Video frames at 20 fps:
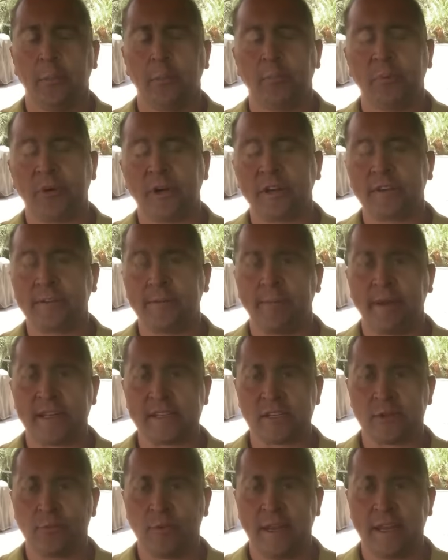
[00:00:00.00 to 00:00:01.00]
Book the
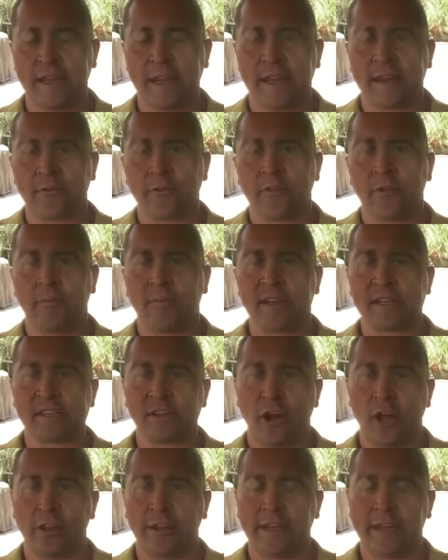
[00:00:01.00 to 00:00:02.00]
best weekend or the best
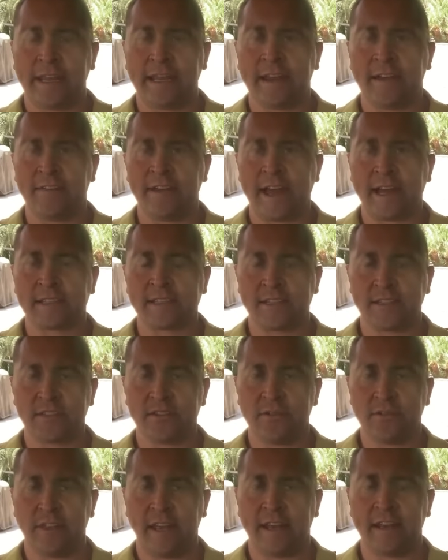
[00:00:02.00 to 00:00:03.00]
holiday you have access
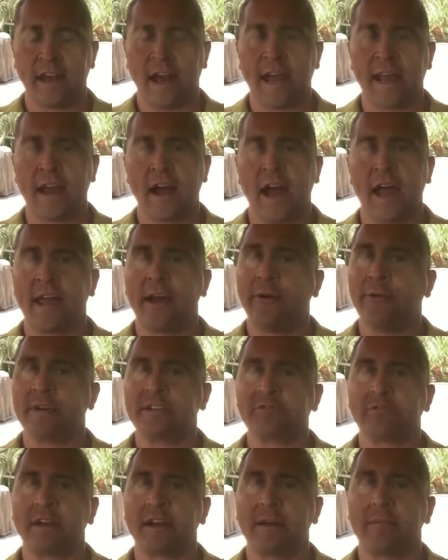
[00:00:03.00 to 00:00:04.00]
to. Then I
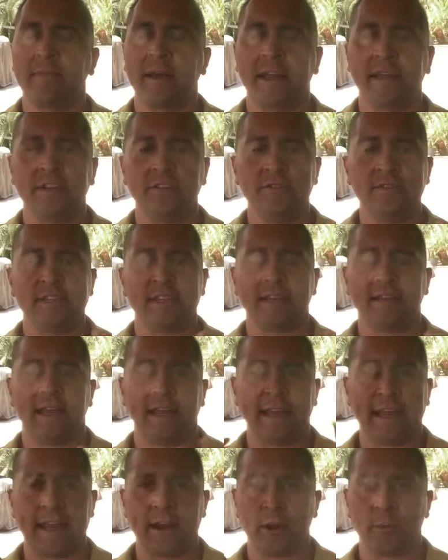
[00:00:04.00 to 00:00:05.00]
always recommend using
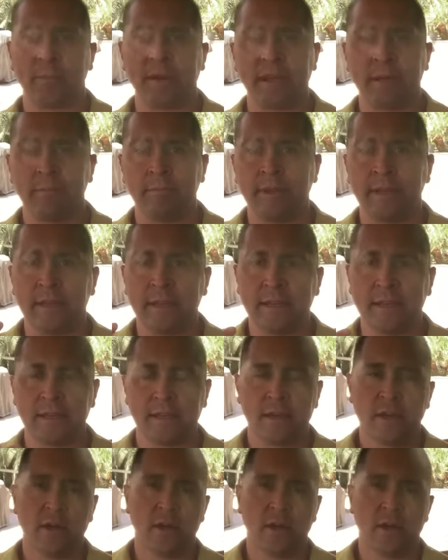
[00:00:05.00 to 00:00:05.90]
like Airbnb,